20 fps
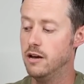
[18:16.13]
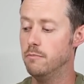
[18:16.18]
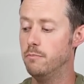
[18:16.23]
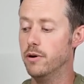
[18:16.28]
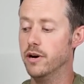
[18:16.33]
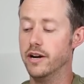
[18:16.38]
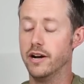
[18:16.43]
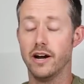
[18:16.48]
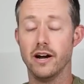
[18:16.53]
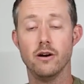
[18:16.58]

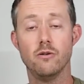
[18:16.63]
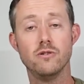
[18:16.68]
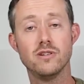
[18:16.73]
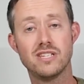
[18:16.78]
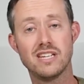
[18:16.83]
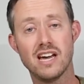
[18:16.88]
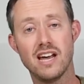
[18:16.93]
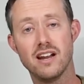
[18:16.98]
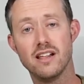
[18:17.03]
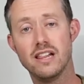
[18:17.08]
But I
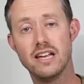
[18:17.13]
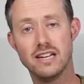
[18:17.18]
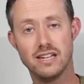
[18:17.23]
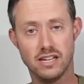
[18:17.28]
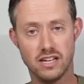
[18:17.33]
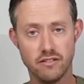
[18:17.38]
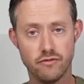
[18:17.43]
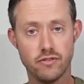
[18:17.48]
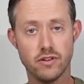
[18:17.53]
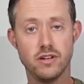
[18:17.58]
always kind of
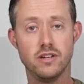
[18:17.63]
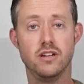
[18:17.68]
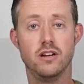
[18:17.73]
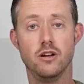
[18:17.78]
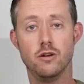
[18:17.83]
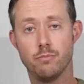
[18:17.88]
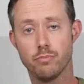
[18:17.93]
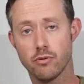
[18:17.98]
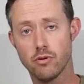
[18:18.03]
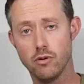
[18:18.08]
like
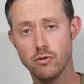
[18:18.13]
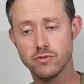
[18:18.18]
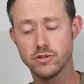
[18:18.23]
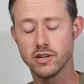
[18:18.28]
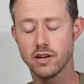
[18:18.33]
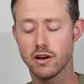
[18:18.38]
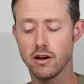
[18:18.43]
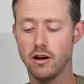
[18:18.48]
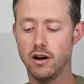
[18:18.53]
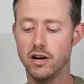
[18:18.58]
giving pros
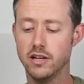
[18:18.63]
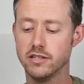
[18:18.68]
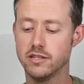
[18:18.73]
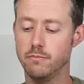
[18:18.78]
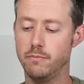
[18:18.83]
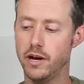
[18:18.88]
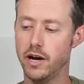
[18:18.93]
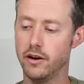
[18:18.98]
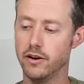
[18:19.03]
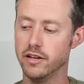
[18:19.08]
and cons
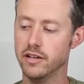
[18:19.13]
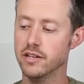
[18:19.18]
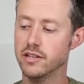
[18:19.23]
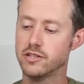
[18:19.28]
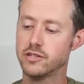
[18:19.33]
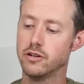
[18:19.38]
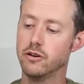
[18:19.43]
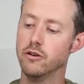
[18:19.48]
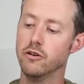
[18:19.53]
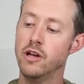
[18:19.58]
about it.
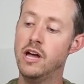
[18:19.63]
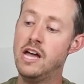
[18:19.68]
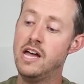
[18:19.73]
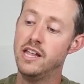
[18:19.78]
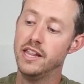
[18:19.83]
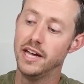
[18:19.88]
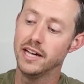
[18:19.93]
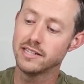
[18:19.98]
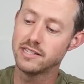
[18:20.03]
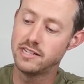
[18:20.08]
So
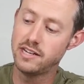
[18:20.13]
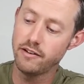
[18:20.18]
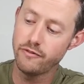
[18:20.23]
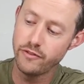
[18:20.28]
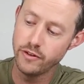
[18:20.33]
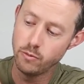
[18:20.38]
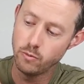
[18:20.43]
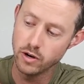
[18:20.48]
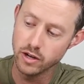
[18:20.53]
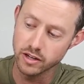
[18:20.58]
that's
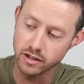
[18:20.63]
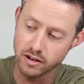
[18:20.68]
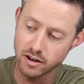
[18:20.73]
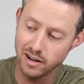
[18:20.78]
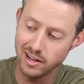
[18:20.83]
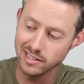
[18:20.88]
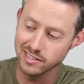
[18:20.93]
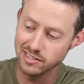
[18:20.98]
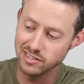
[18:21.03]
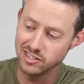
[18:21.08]
definitely one of the
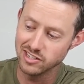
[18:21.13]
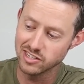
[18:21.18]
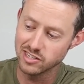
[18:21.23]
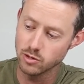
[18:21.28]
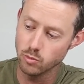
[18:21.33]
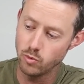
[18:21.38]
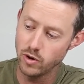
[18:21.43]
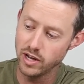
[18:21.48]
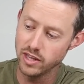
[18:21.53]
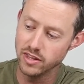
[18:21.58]
cons, is just
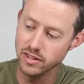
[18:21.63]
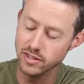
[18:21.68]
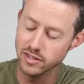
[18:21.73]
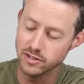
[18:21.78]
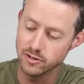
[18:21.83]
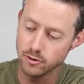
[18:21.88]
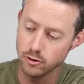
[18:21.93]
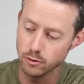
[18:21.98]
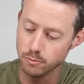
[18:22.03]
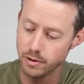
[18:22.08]
the way that the
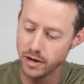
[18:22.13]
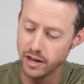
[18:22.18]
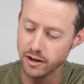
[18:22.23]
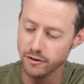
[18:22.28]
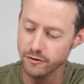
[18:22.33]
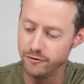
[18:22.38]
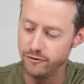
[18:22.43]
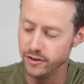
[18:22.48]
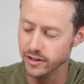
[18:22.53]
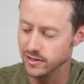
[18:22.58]
solar
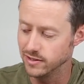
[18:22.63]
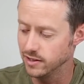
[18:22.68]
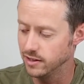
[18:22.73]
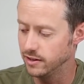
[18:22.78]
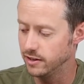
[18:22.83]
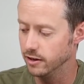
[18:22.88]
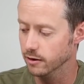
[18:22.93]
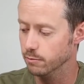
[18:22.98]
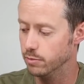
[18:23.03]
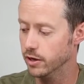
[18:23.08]
panel fits
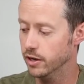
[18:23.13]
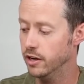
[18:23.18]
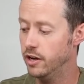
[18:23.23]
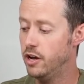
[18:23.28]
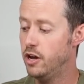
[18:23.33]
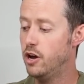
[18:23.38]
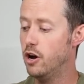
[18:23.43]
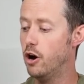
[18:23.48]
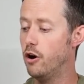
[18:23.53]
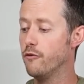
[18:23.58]
in there. But
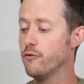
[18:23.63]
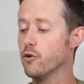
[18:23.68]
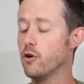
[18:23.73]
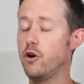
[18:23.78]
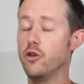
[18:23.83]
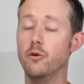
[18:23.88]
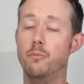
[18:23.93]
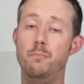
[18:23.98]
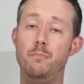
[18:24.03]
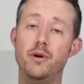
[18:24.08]

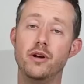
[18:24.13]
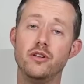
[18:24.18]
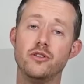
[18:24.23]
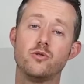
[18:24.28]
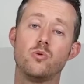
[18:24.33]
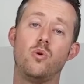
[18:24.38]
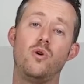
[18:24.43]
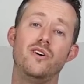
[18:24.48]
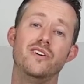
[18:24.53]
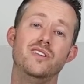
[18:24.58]
overall, the
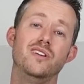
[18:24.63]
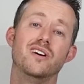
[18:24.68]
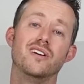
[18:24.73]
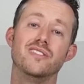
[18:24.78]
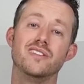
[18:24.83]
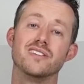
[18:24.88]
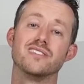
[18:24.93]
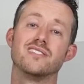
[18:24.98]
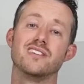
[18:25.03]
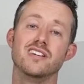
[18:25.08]
build quality
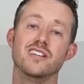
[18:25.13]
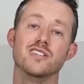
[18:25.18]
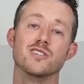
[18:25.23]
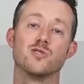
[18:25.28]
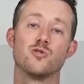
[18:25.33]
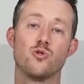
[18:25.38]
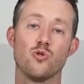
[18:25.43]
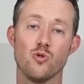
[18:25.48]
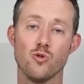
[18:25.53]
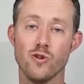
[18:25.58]
on this
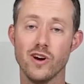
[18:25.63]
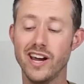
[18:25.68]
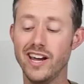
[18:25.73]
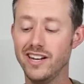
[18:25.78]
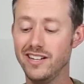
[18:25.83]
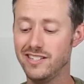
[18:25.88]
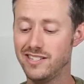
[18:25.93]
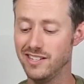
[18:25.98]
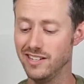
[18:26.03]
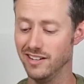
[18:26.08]
is
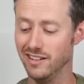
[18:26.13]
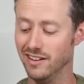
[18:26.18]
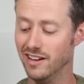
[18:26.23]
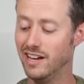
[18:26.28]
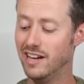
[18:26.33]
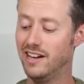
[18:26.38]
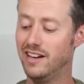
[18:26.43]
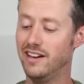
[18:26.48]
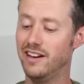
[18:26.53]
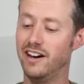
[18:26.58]
crazy.
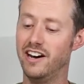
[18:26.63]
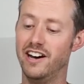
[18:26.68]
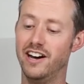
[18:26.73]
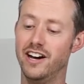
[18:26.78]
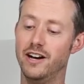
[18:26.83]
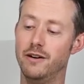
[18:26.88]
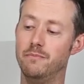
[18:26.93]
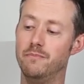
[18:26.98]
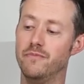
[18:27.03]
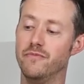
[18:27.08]

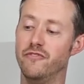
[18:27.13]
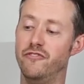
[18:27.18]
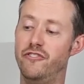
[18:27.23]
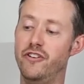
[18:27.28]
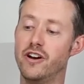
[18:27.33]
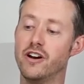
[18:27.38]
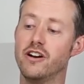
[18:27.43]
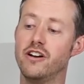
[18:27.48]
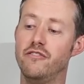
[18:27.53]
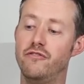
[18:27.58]

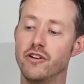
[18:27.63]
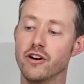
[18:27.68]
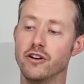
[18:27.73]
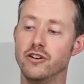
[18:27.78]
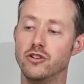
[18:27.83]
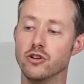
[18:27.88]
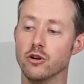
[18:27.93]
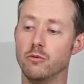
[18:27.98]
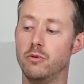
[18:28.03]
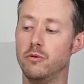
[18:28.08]
Very,
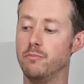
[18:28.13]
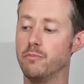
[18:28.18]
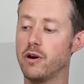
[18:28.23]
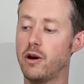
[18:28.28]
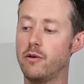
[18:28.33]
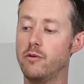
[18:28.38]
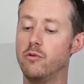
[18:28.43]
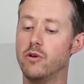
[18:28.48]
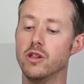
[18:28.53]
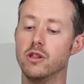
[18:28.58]
very durable.
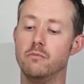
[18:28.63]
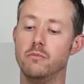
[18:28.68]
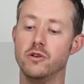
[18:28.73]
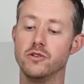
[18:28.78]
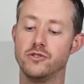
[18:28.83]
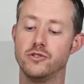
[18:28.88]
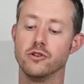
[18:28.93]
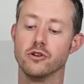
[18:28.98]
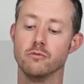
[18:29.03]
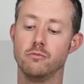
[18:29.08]
Probably one of the
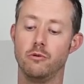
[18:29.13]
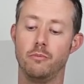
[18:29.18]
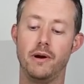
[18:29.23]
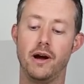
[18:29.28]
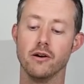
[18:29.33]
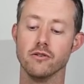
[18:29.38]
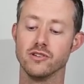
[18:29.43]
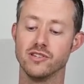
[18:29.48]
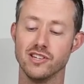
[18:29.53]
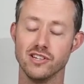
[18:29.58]
most durable
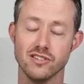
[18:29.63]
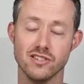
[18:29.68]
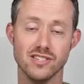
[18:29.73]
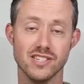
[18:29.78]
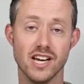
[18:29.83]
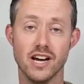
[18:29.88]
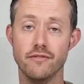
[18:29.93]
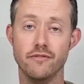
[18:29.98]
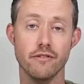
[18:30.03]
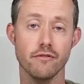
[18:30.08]
power
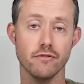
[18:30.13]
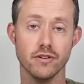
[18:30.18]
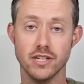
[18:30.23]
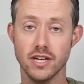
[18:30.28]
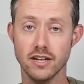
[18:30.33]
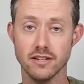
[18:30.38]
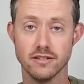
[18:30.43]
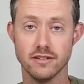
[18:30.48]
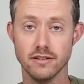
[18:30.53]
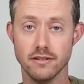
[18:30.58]
stations I've ever
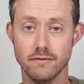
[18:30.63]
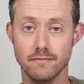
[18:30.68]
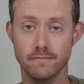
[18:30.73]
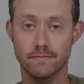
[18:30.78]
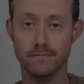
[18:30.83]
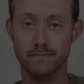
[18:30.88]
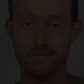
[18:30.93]
tested.